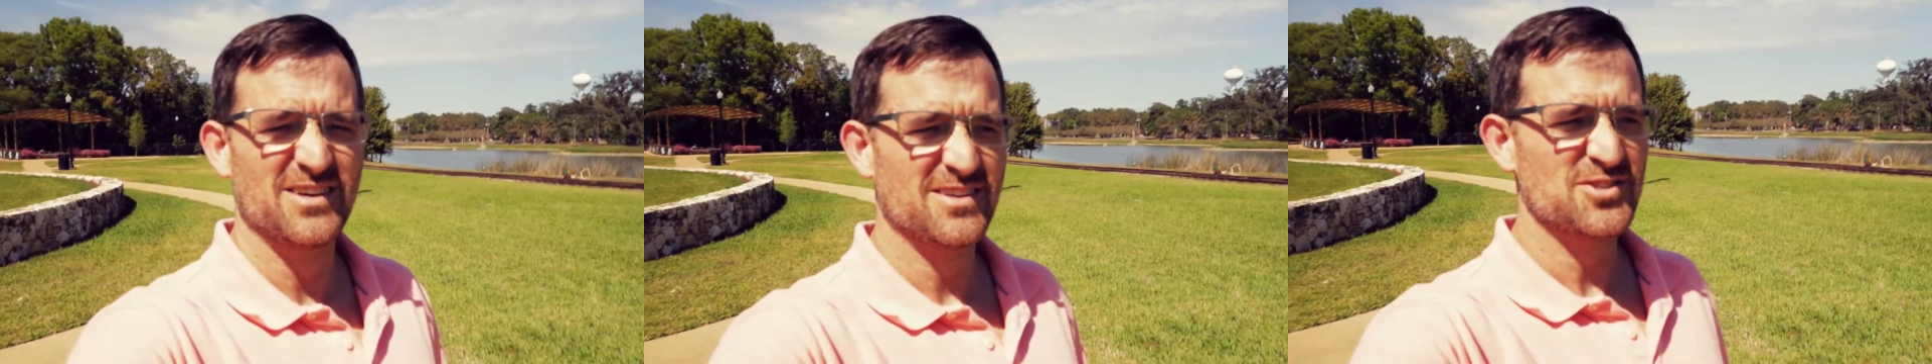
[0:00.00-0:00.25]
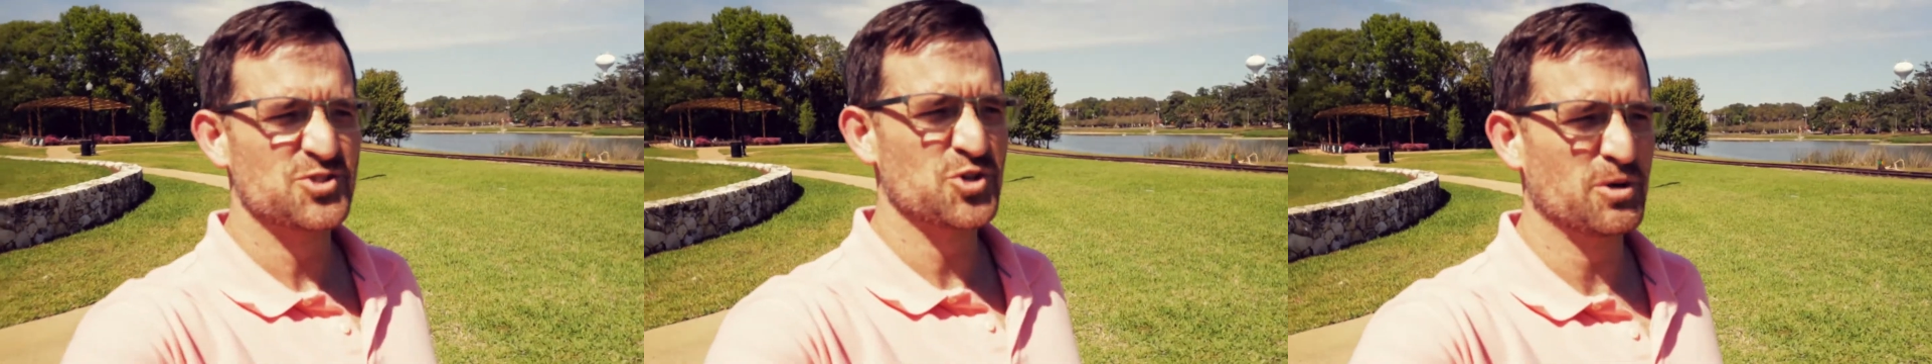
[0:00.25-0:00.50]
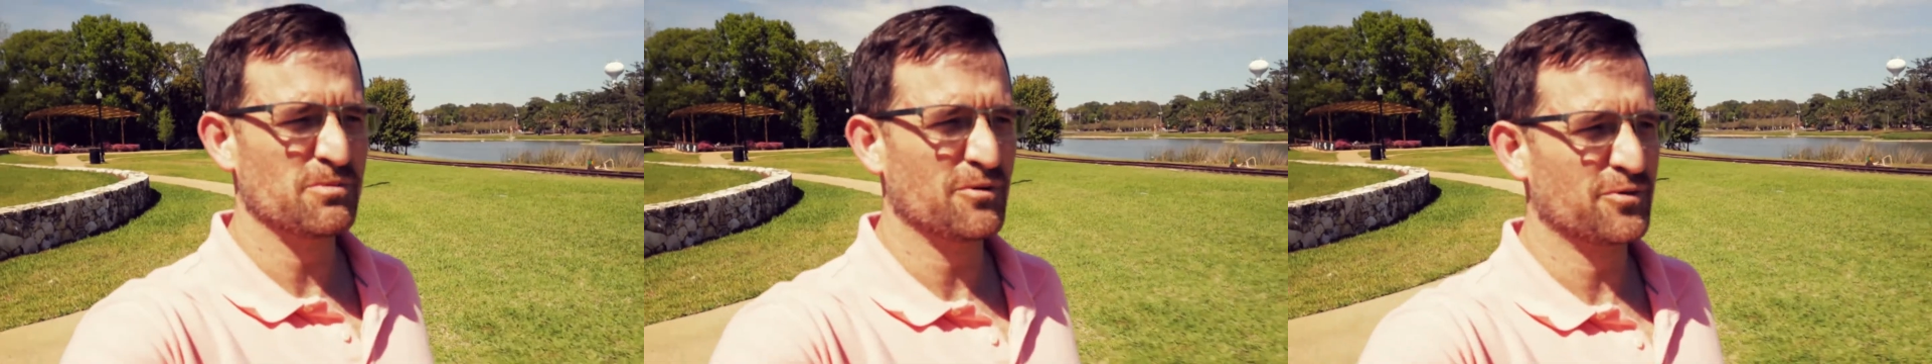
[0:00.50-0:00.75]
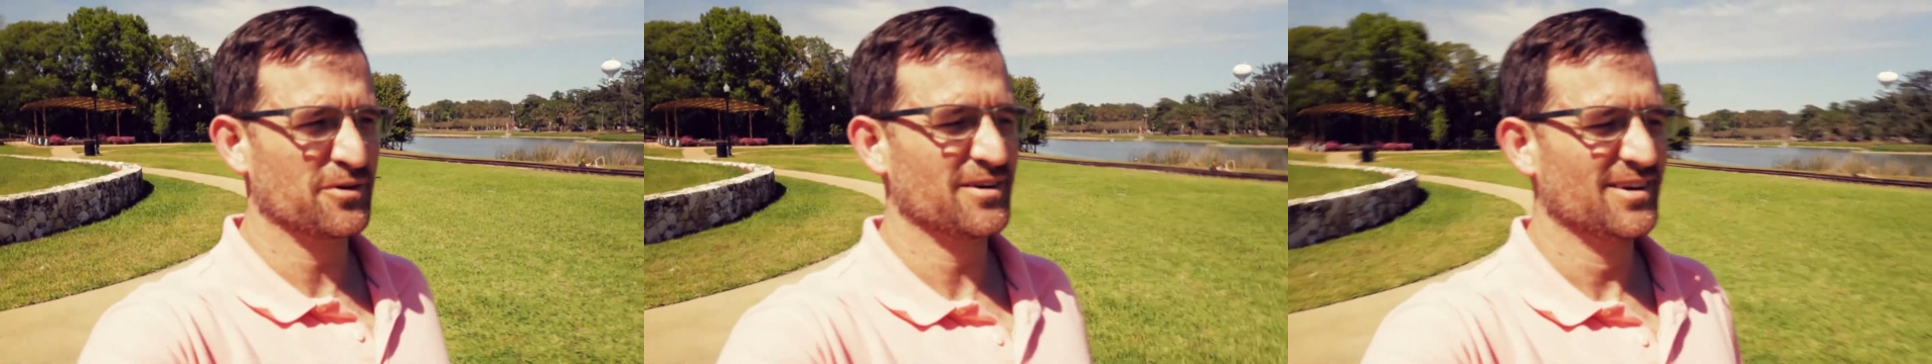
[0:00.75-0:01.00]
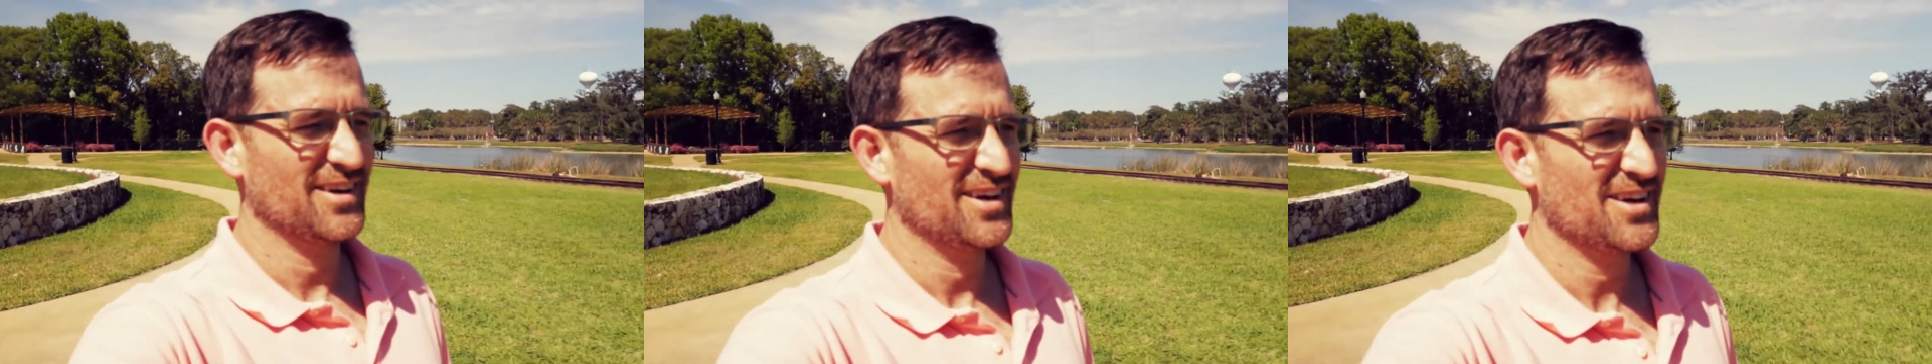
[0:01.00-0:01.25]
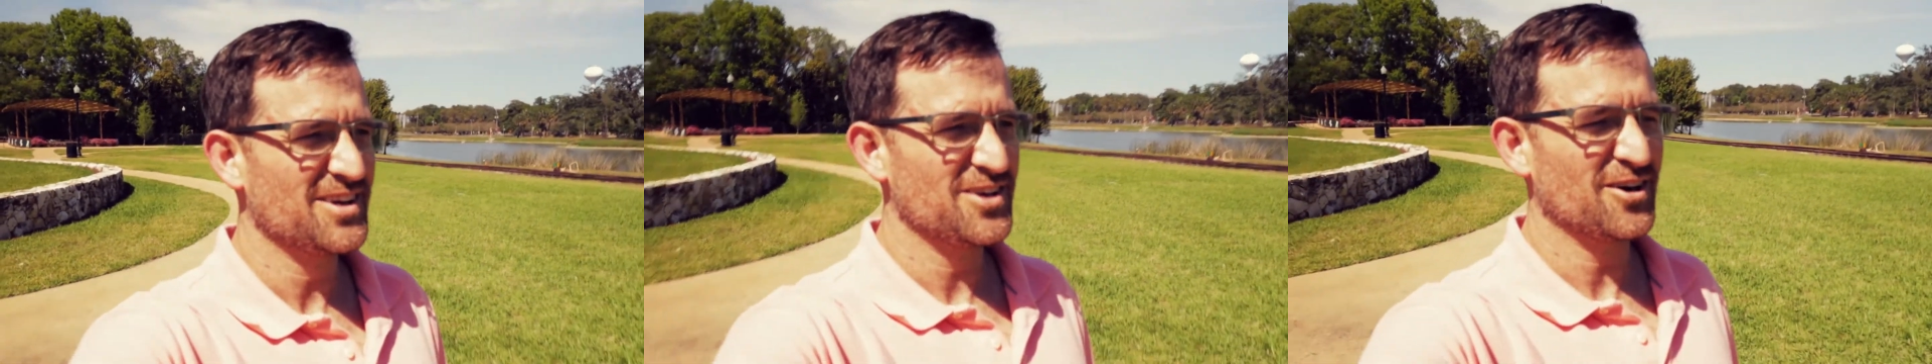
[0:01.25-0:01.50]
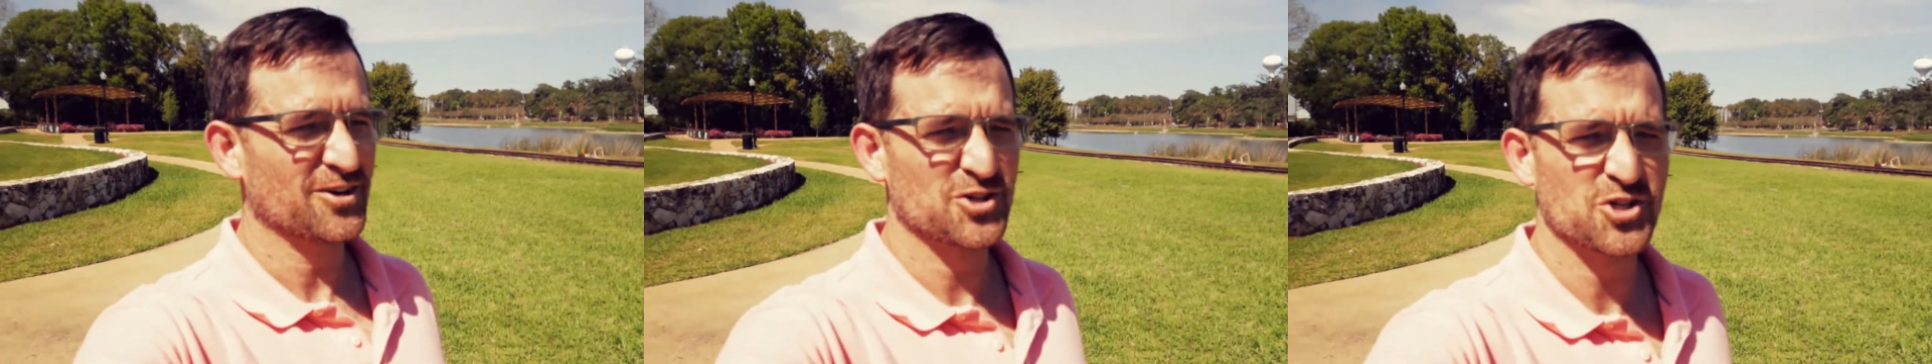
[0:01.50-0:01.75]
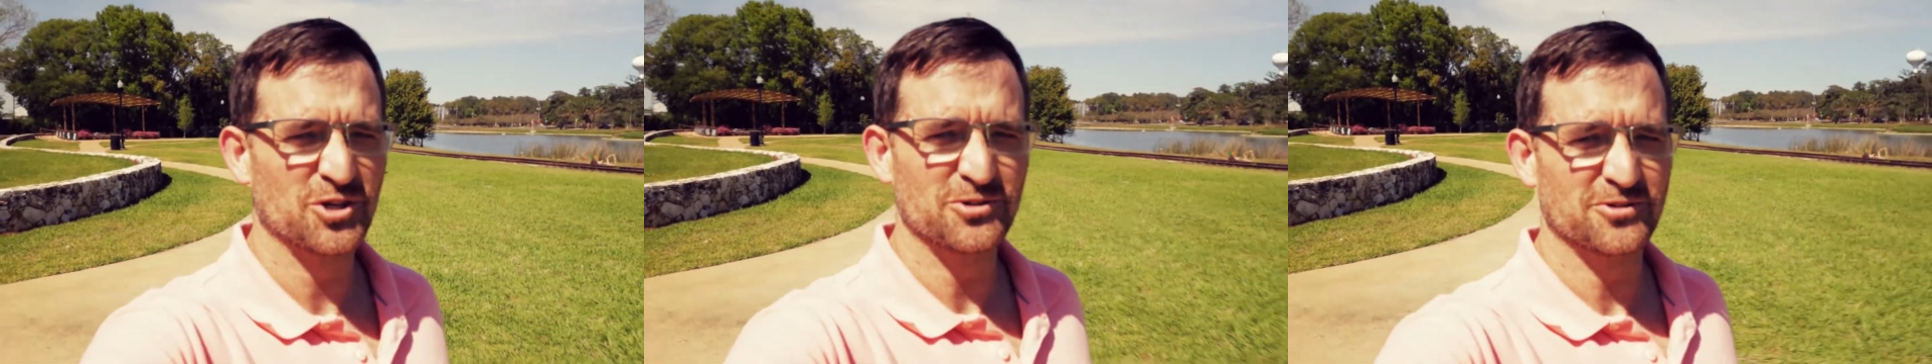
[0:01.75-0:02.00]
suitable for young
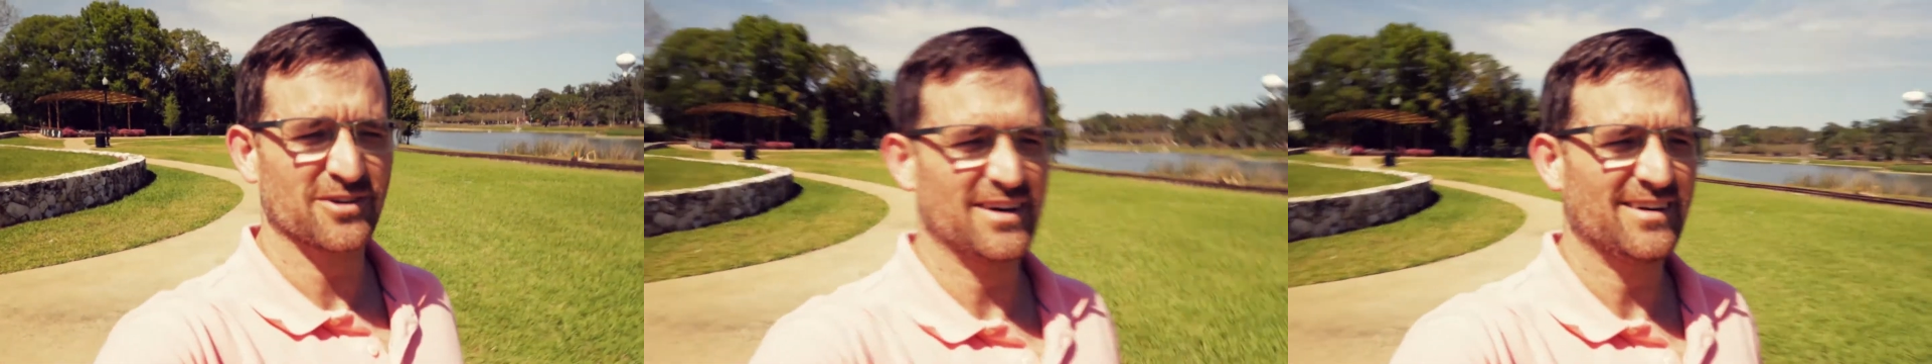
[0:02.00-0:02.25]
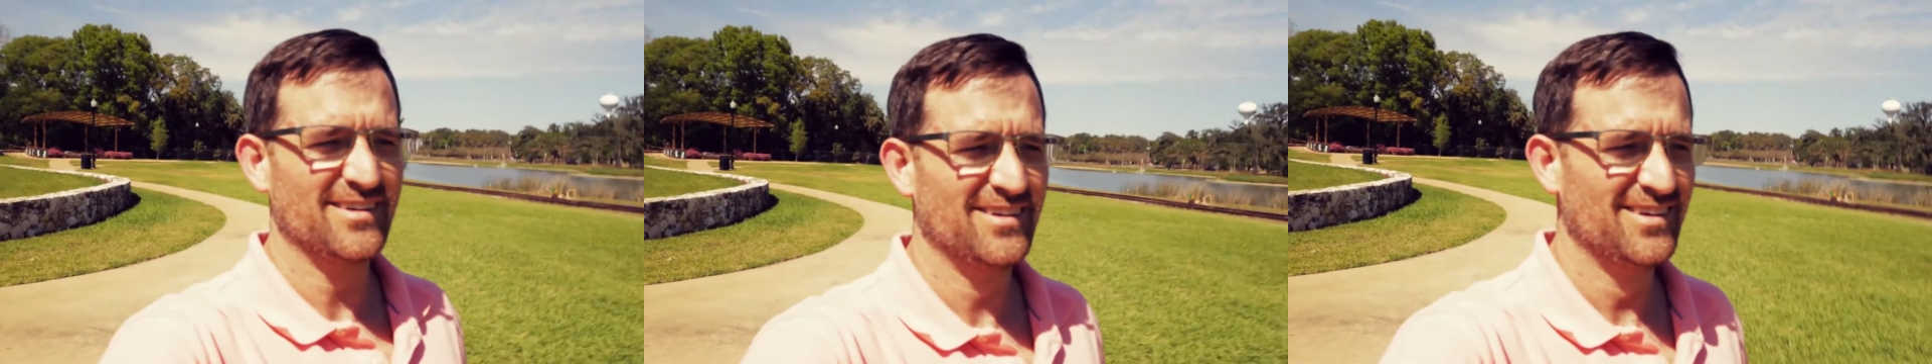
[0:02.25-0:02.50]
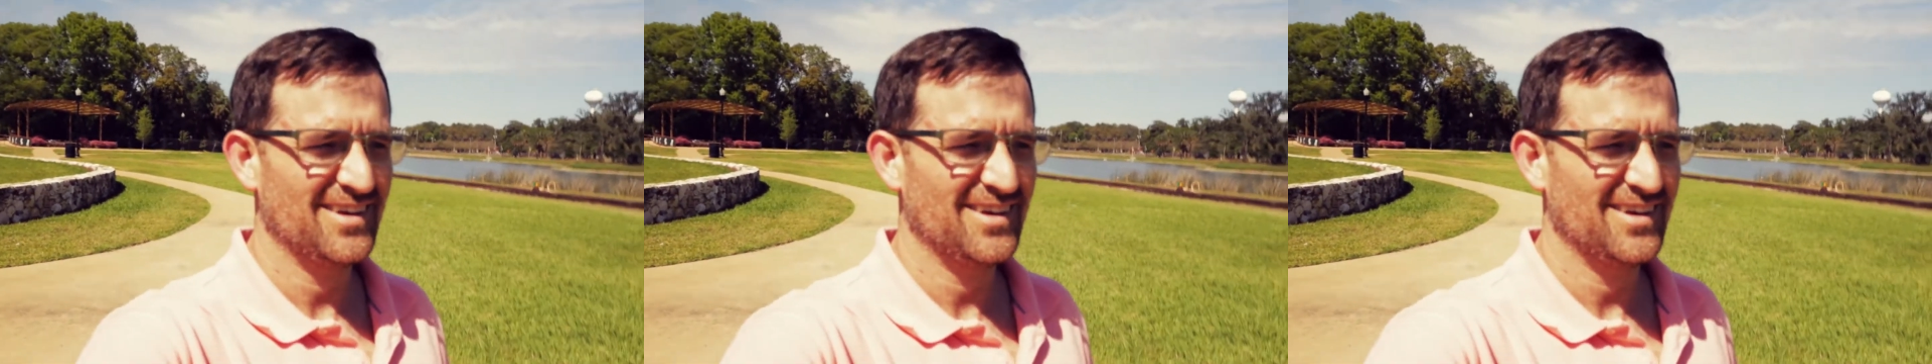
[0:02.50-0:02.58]
children.